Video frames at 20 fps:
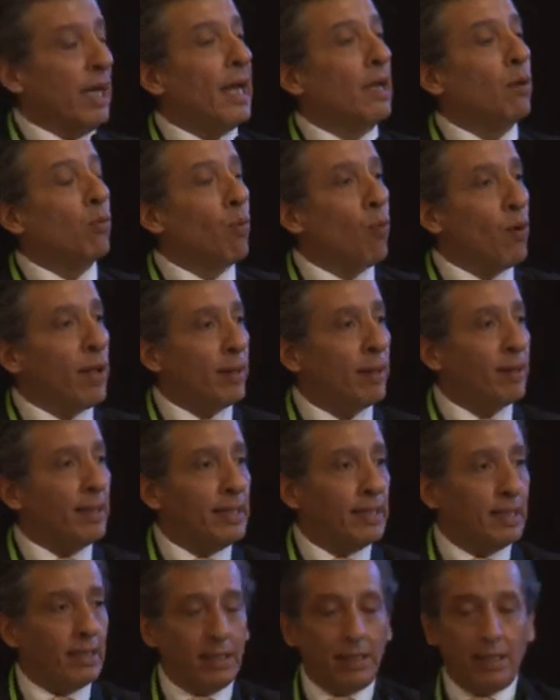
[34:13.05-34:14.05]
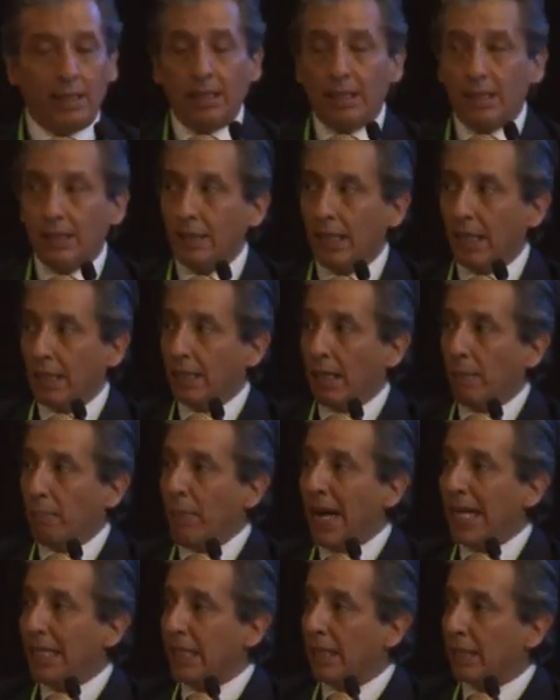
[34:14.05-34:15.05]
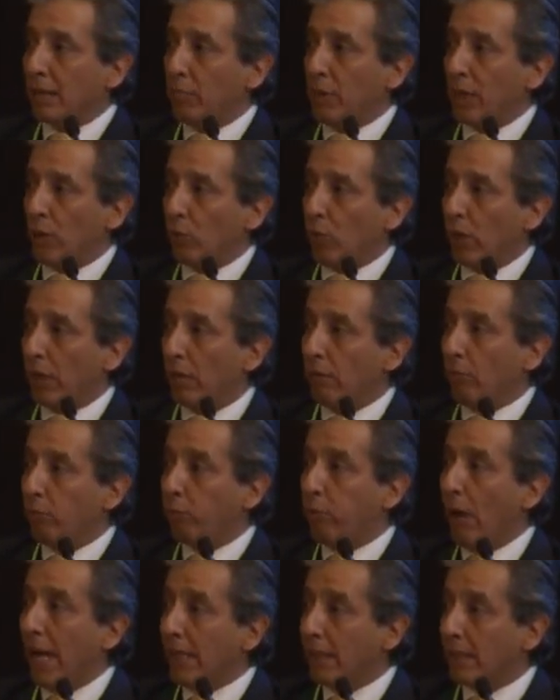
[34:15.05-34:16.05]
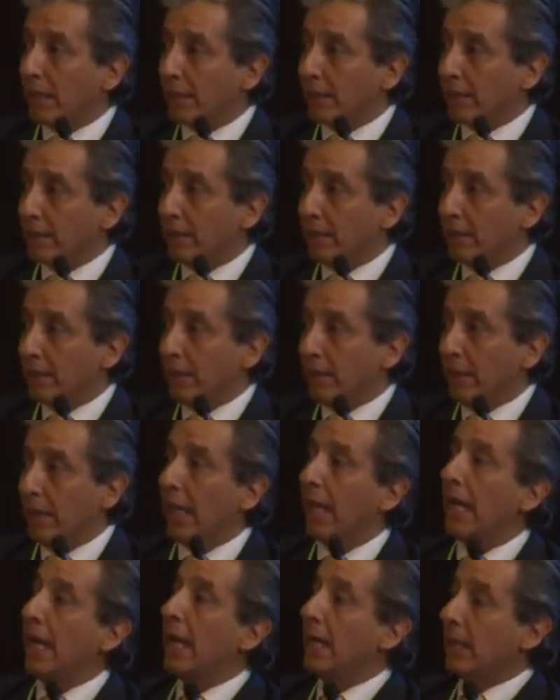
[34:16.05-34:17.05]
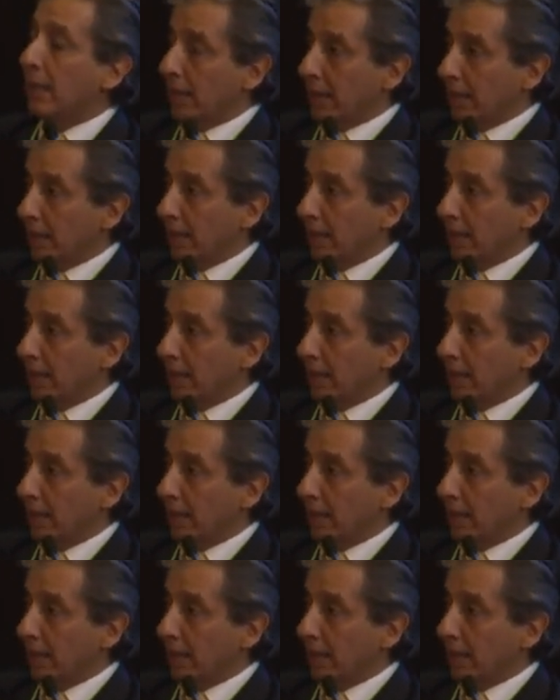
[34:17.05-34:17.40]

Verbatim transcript: And we think that the balance between finance and